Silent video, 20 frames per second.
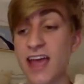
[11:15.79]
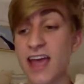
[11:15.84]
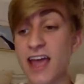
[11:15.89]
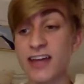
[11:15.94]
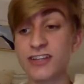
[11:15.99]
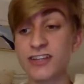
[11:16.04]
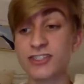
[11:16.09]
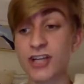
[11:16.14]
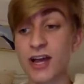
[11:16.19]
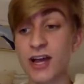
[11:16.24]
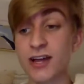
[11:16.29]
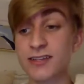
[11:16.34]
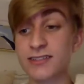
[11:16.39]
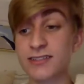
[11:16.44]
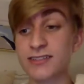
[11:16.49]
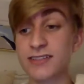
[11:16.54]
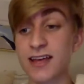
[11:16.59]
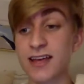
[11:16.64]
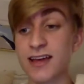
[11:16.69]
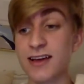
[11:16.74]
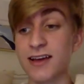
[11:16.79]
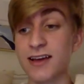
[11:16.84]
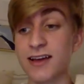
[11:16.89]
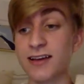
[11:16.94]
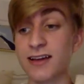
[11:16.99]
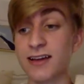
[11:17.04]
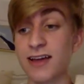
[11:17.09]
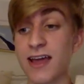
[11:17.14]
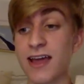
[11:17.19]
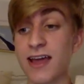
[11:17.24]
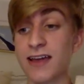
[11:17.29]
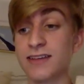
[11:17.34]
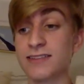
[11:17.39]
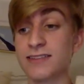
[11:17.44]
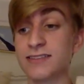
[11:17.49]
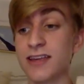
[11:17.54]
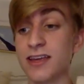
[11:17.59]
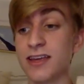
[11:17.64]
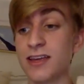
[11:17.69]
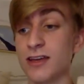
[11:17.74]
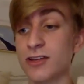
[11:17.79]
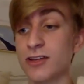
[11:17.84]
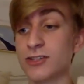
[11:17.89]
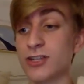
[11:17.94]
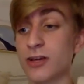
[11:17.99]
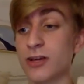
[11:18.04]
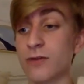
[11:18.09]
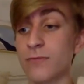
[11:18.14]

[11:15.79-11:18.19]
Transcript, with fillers: A giant sign at its edge